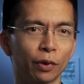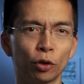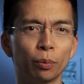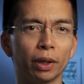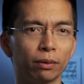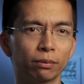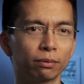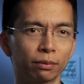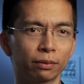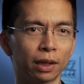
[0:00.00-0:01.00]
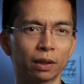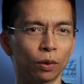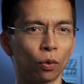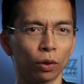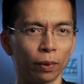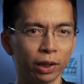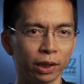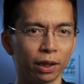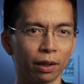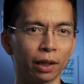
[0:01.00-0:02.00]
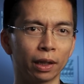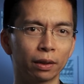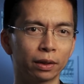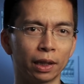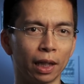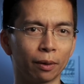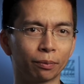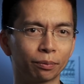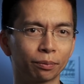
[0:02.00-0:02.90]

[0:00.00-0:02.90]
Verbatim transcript: human? That's a core question, I think, today.